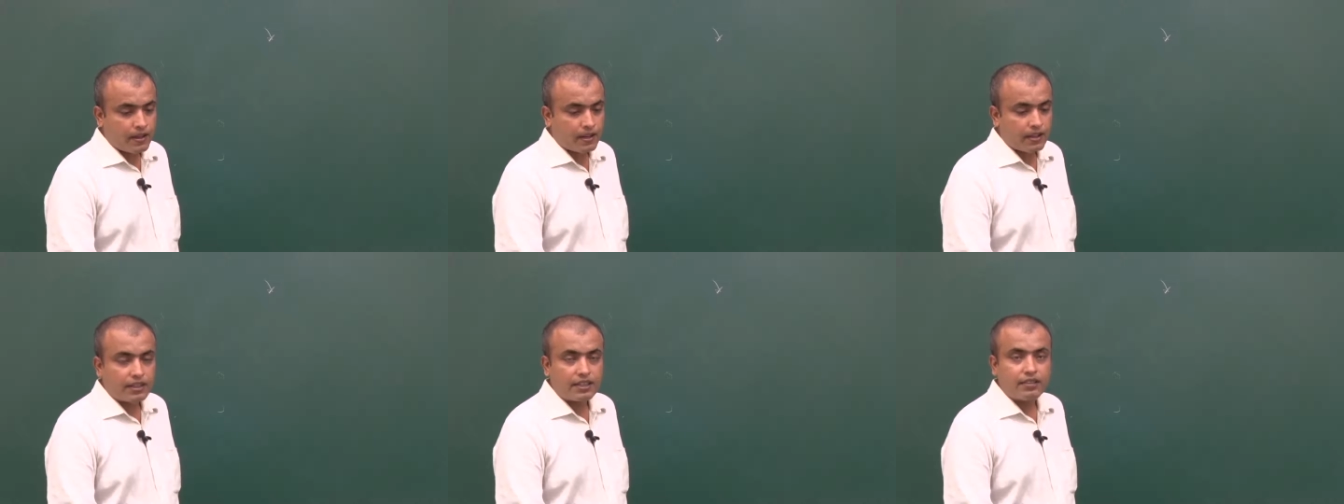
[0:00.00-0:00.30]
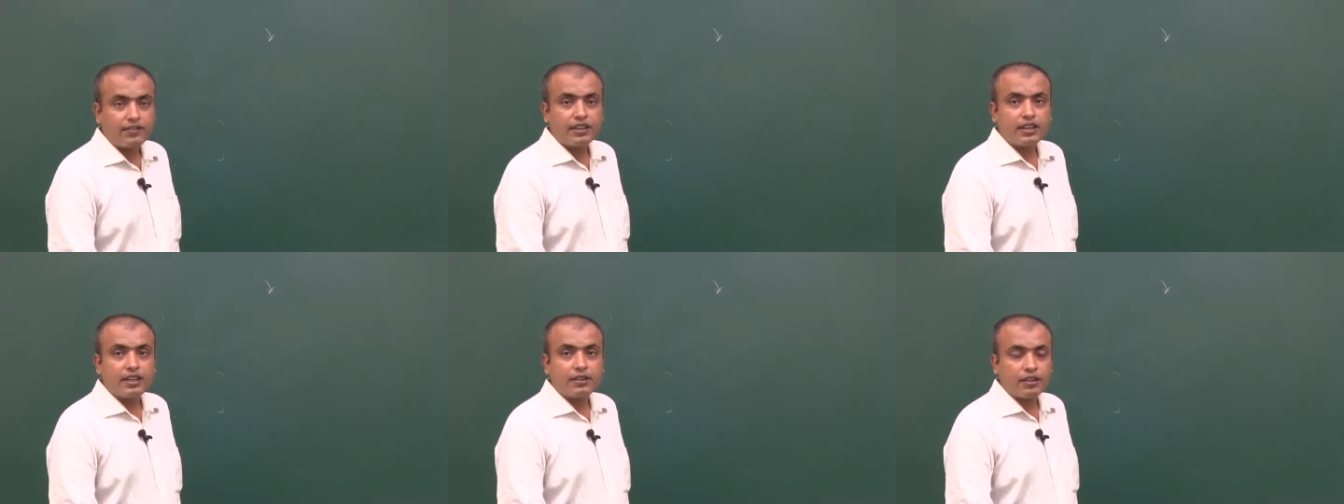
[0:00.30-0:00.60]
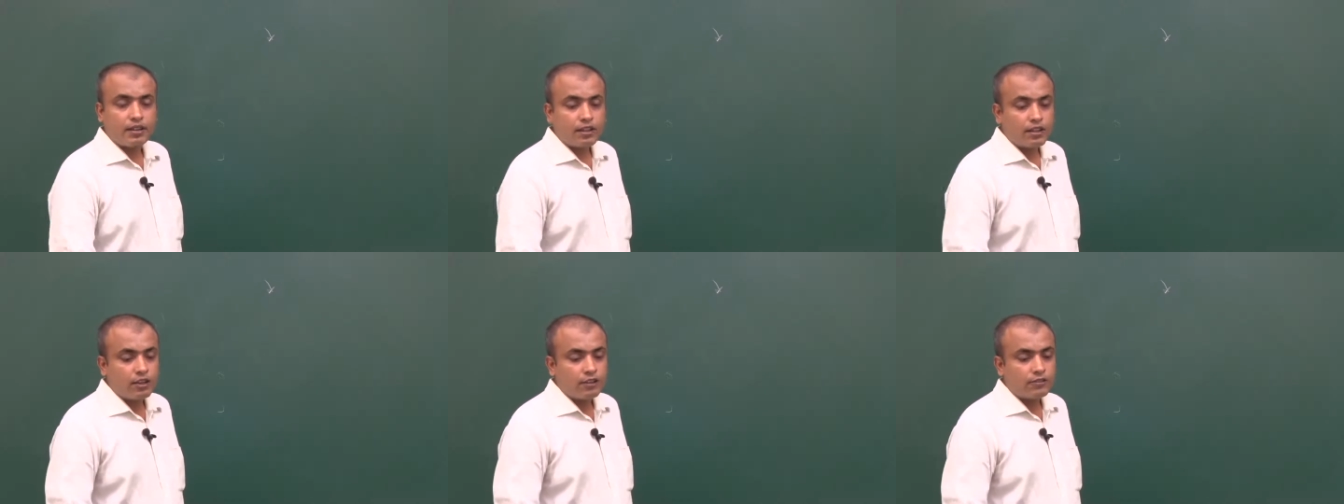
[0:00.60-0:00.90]
giving a
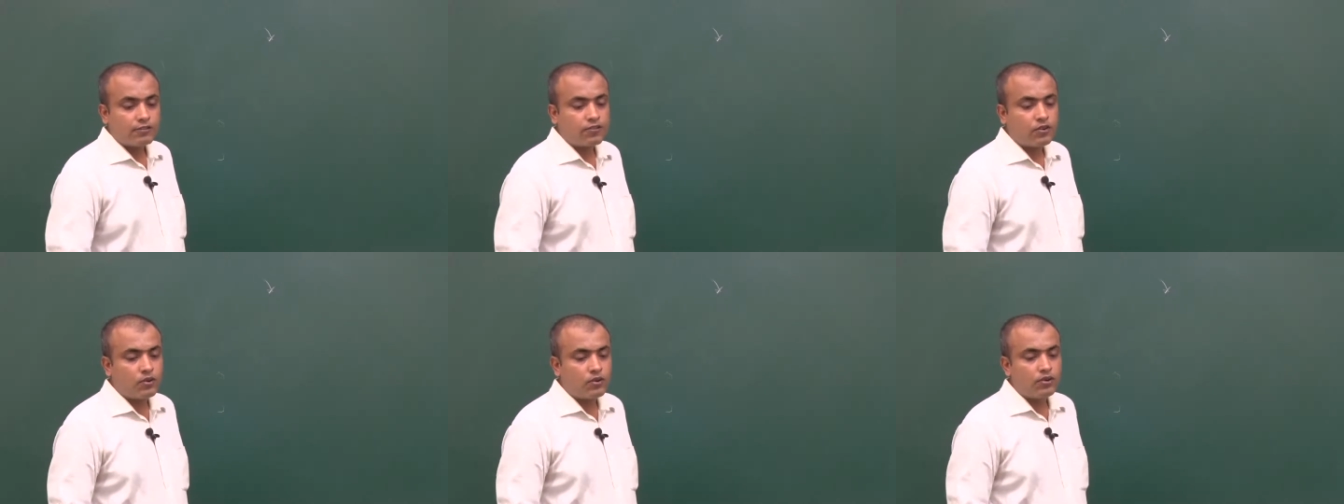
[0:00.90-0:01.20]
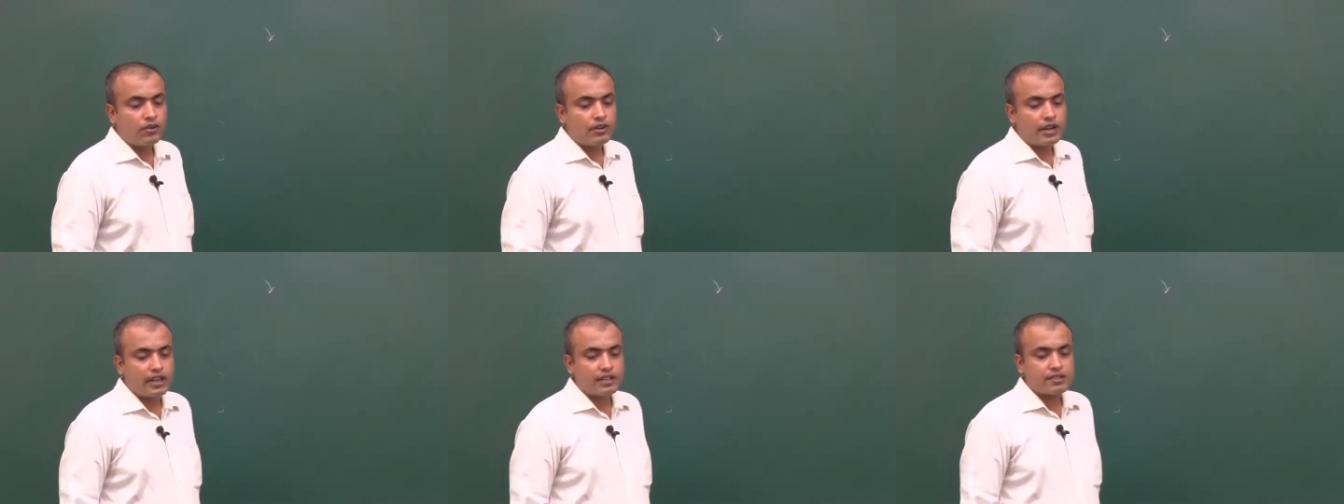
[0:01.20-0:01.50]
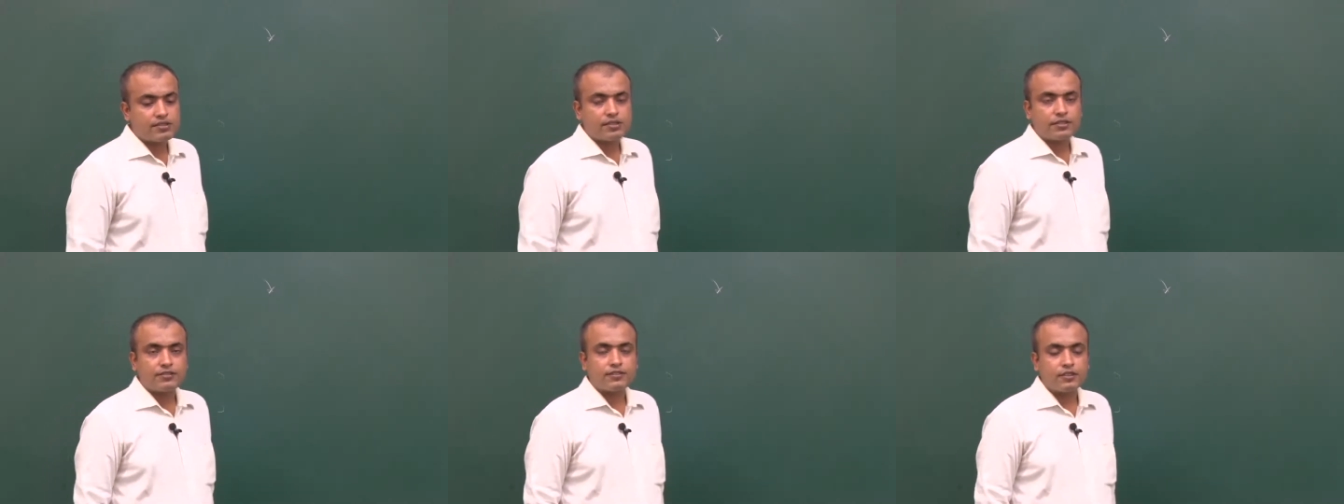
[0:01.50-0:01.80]
full
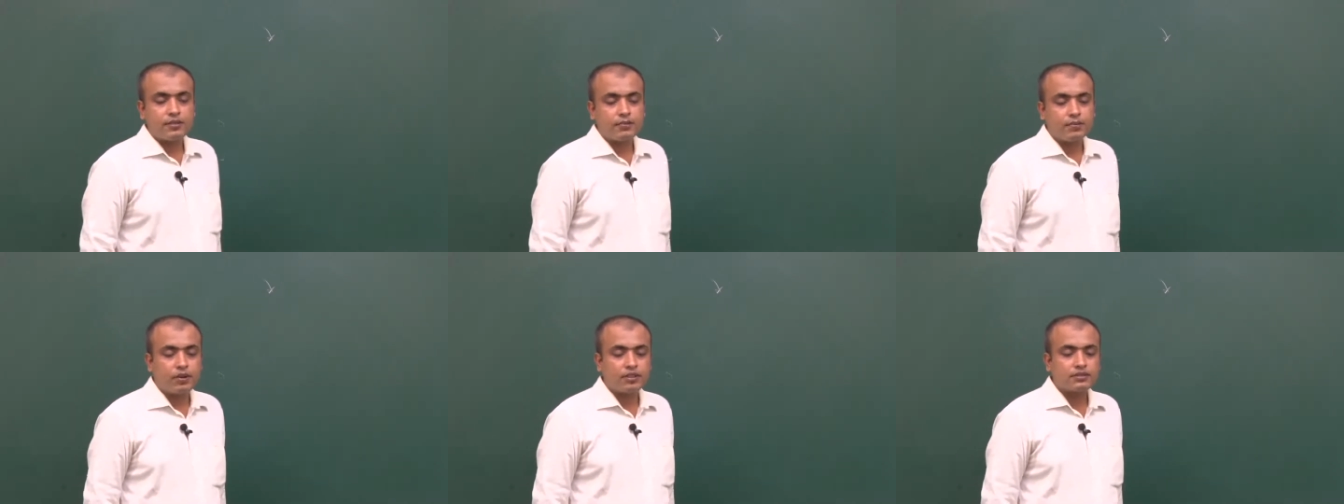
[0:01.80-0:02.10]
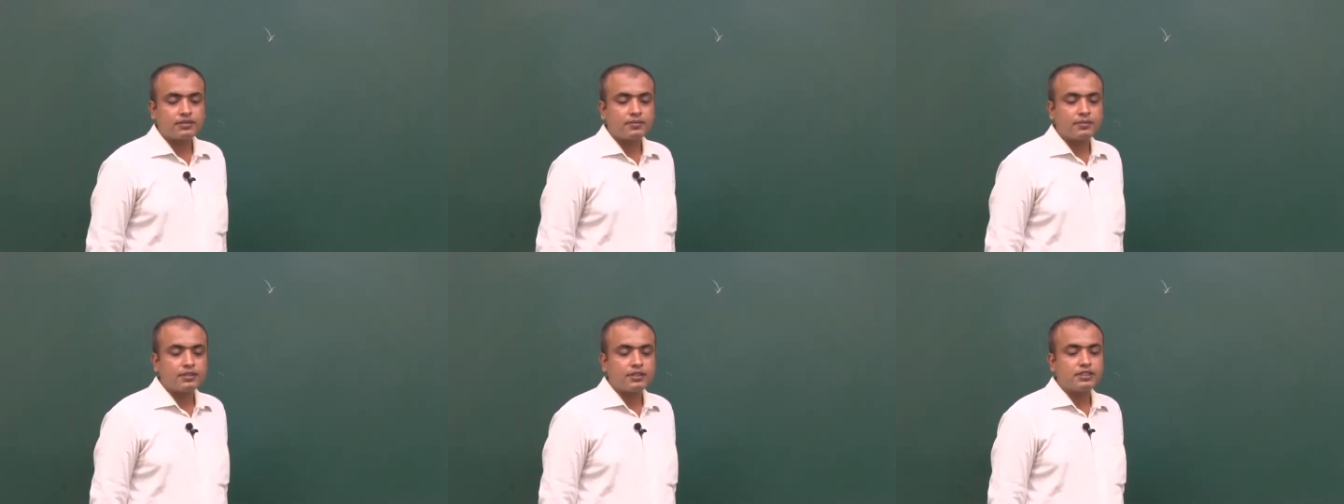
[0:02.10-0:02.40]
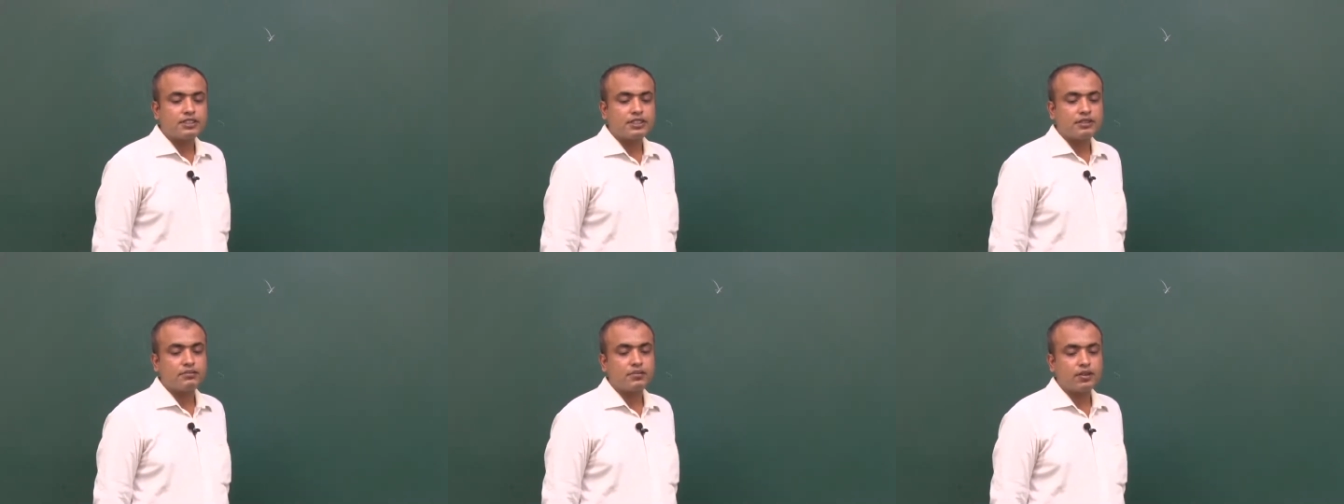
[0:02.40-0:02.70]
range of possible
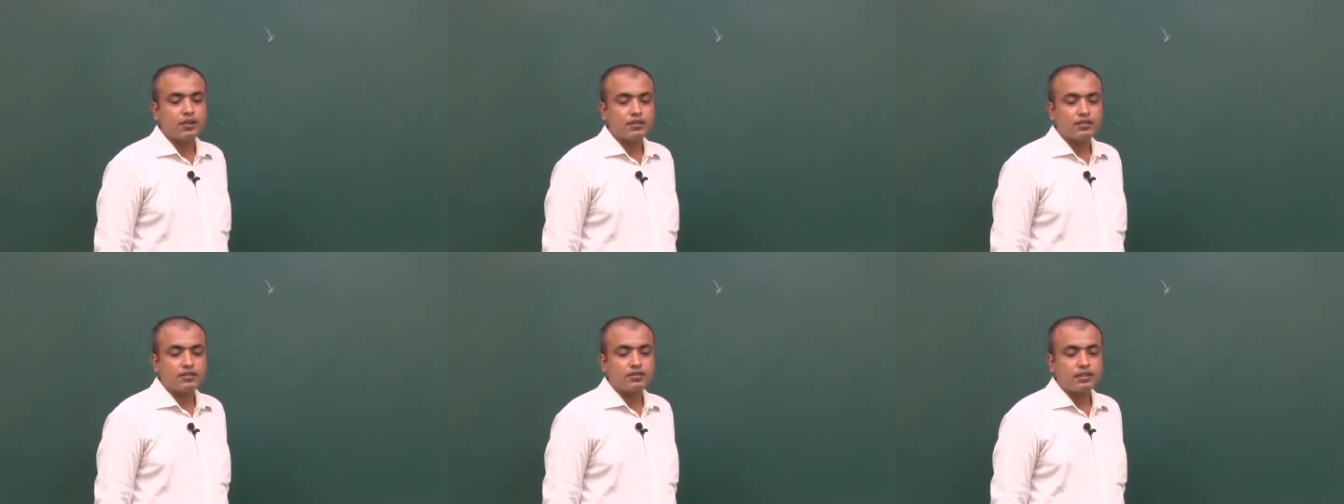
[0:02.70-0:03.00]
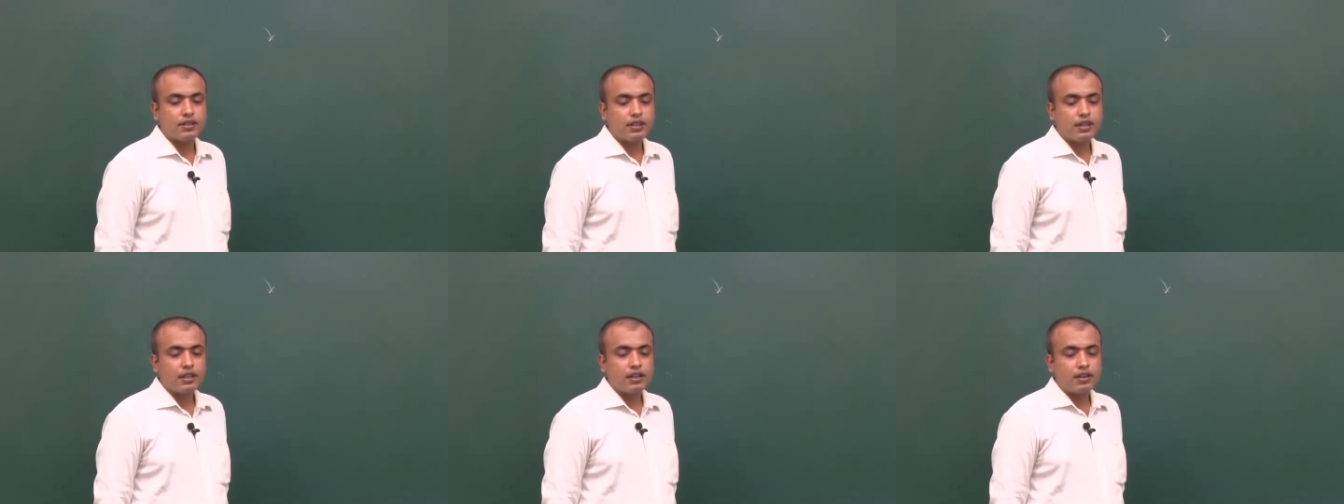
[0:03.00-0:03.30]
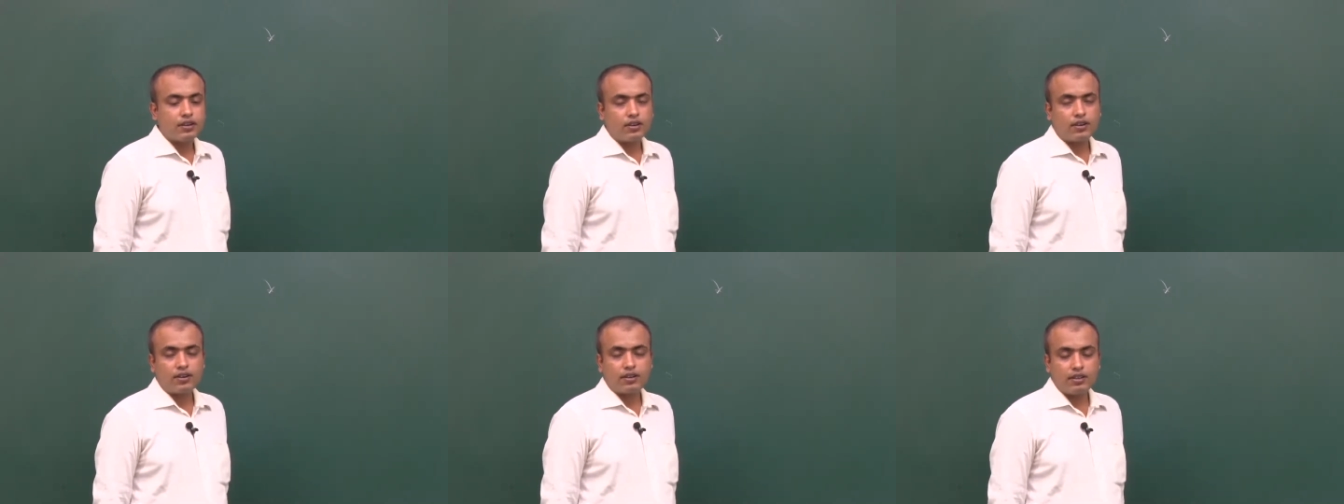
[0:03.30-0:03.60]
symbols,
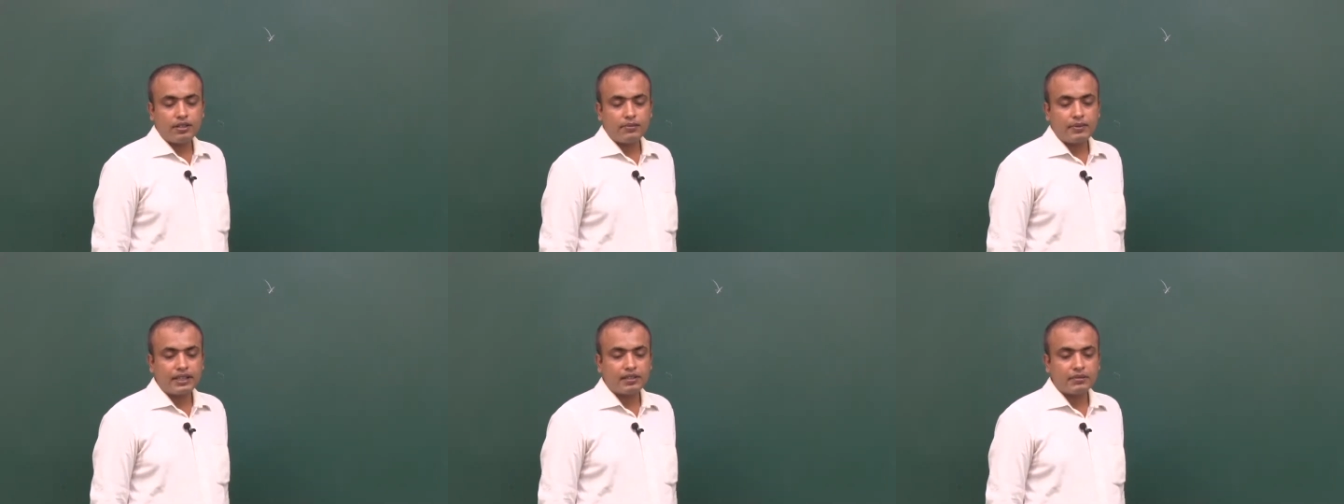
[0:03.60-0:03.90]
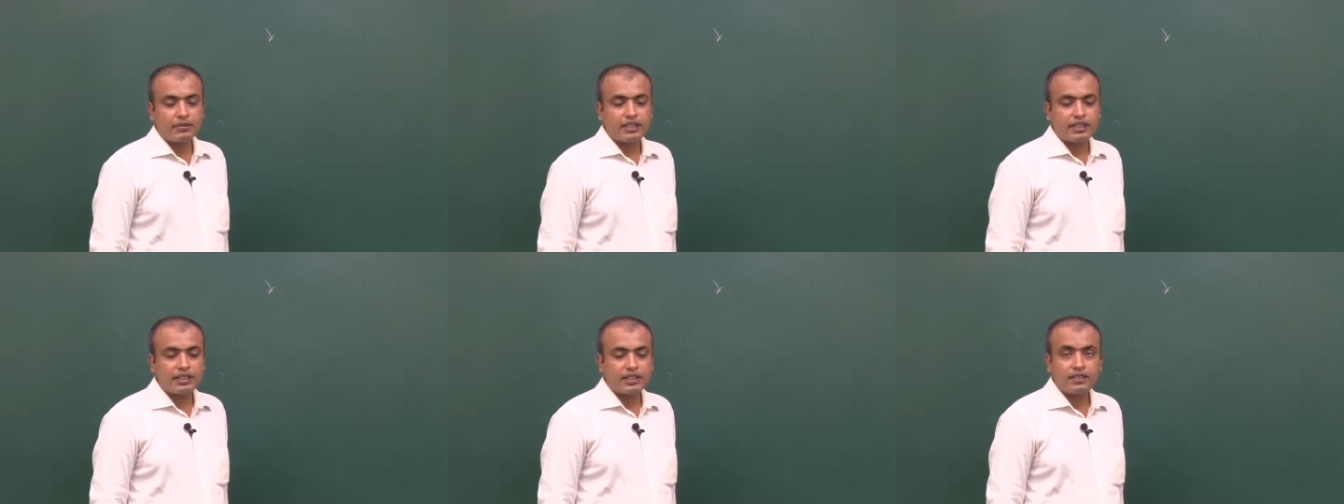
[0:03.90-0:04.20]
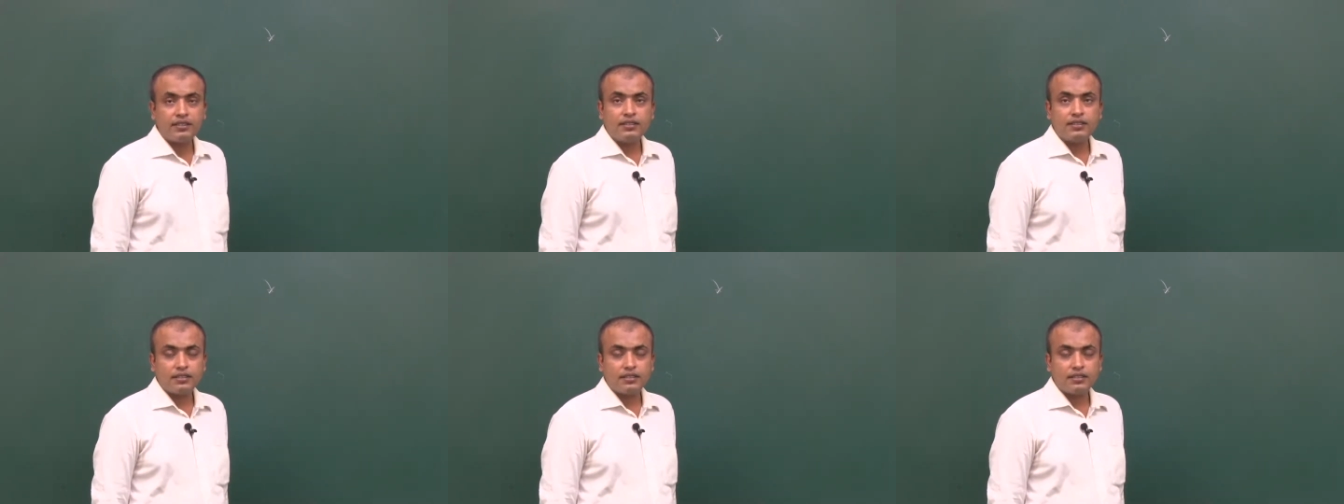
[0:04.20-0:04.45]
not only mathematical